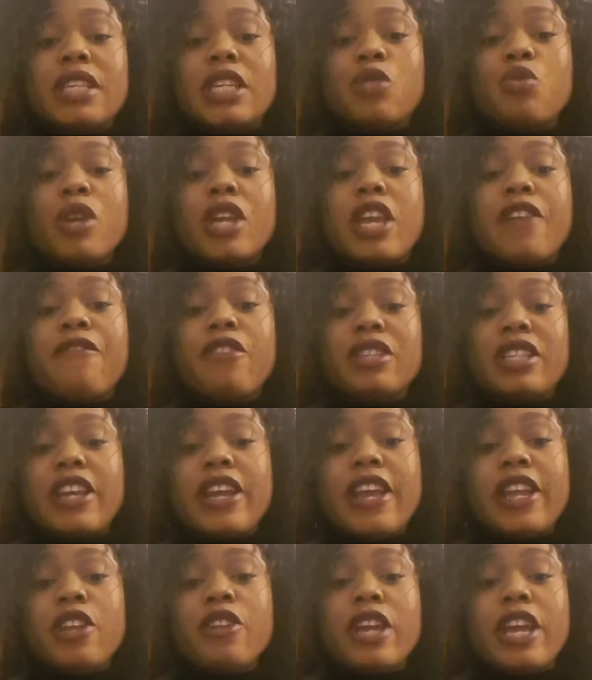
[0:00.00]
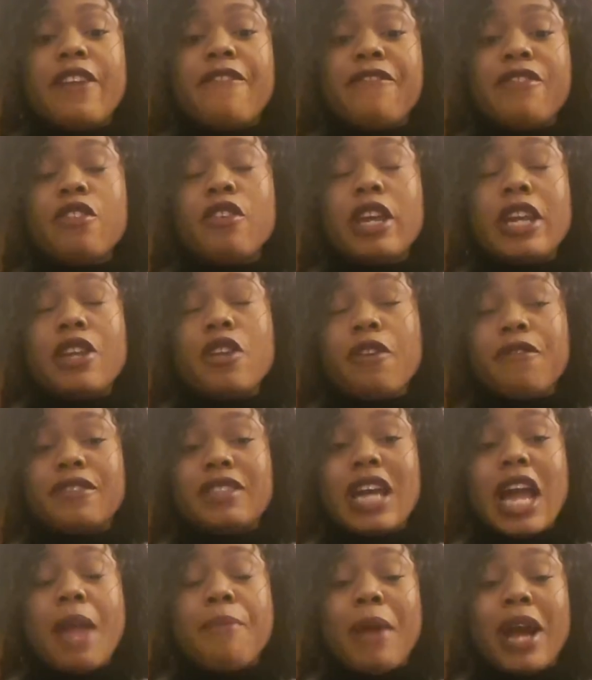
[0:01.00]
it will give us enough
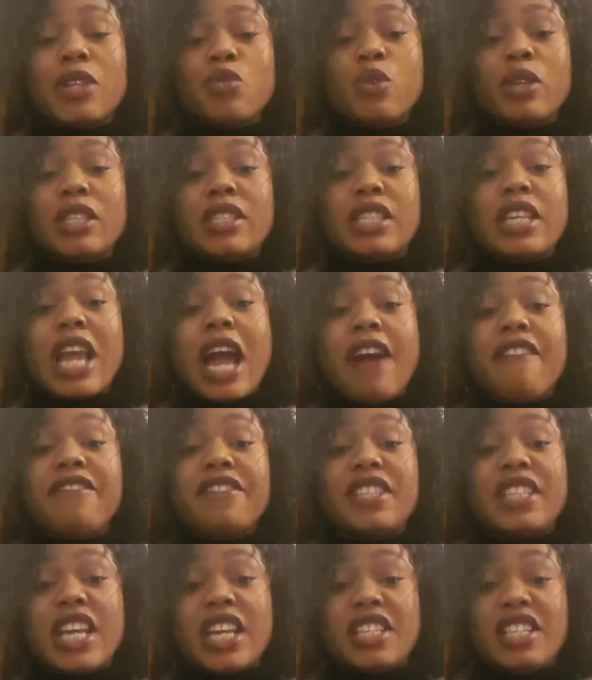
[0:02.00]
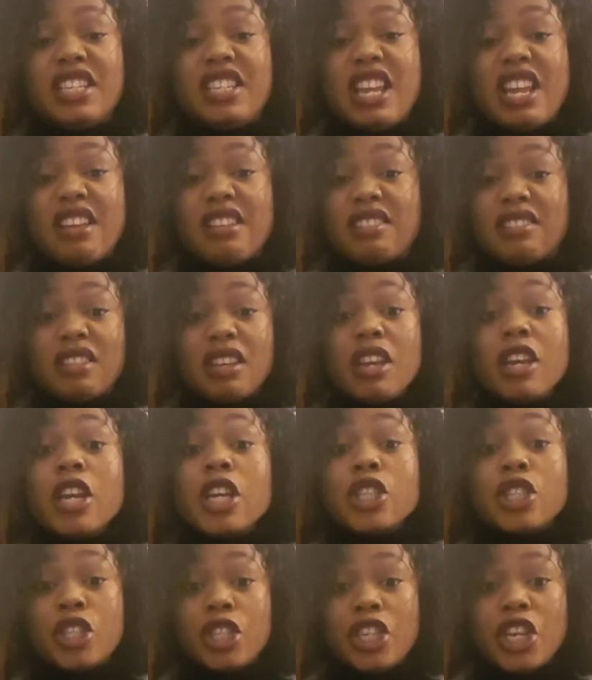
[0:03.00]
time as we still have 30 days
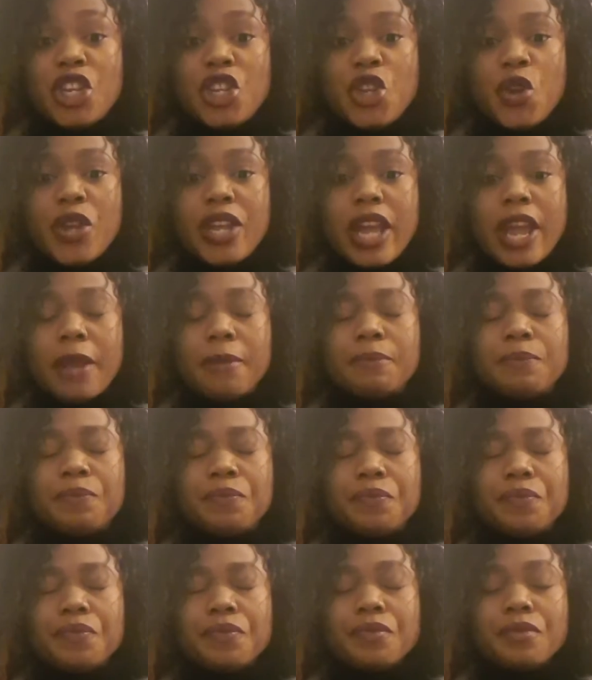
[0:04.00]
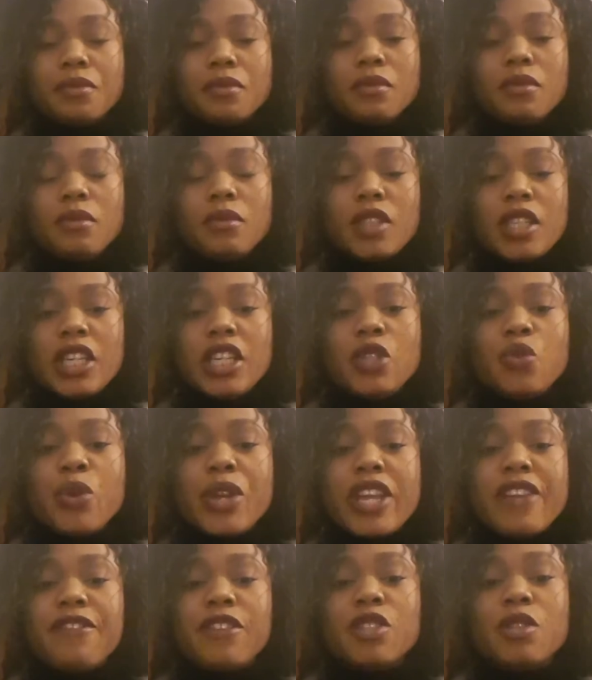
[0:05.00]
to the new year. It
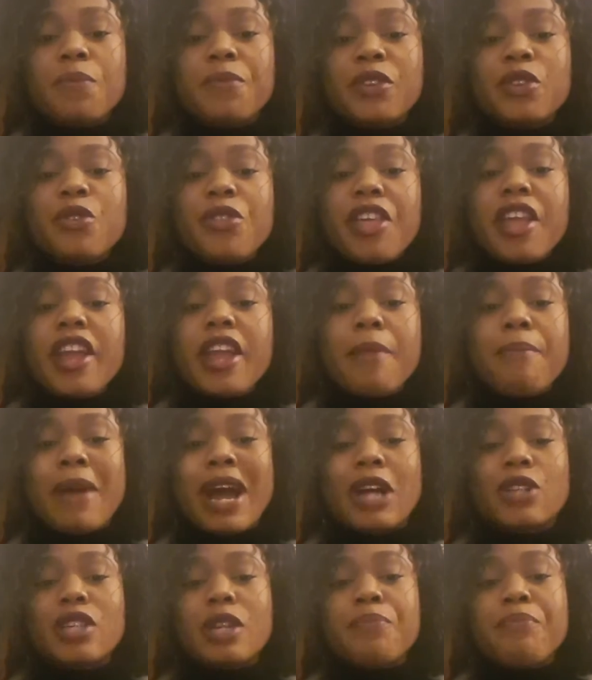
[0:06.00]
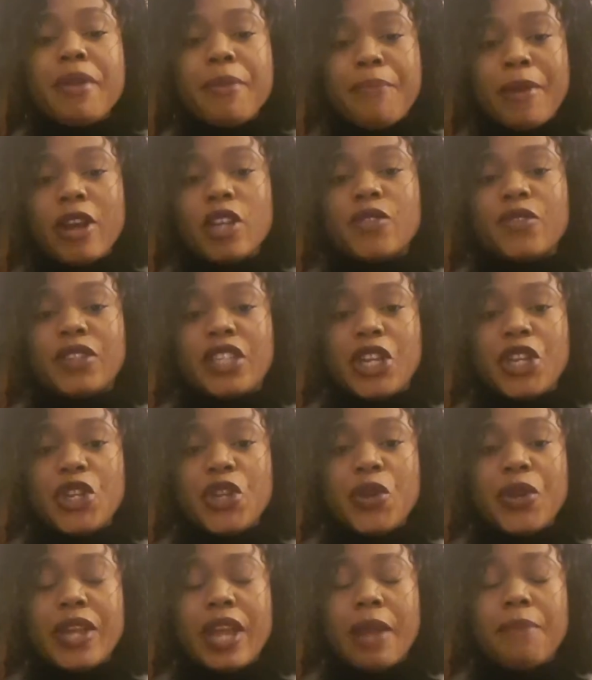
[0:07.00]
will give us something to think about and prepare us for the
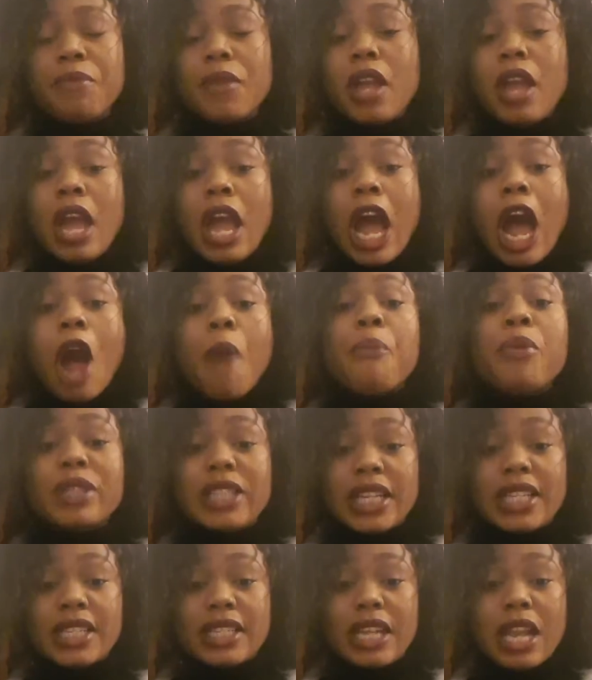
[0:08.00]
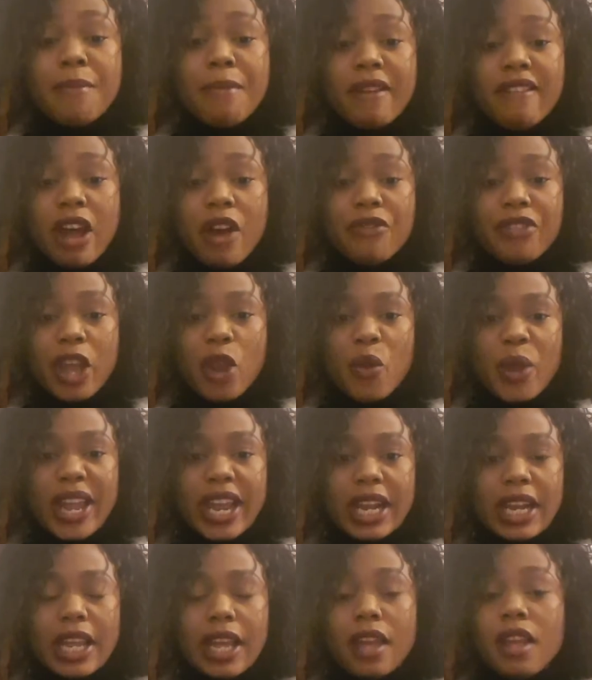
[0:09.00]
new year. I'll put a disclaimer out there
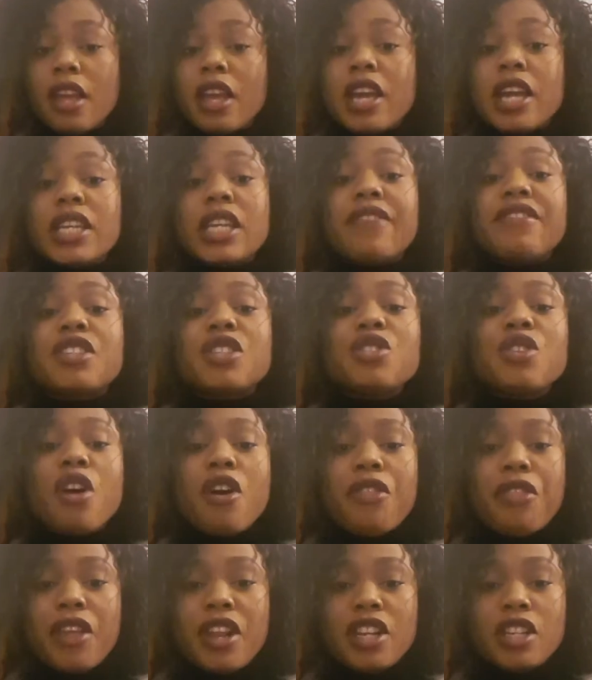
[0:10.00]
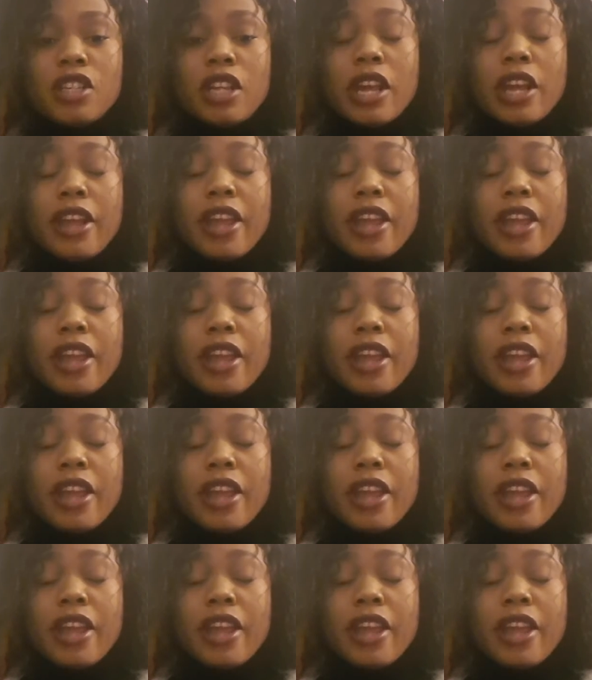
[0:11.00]
quickly. There is nothing,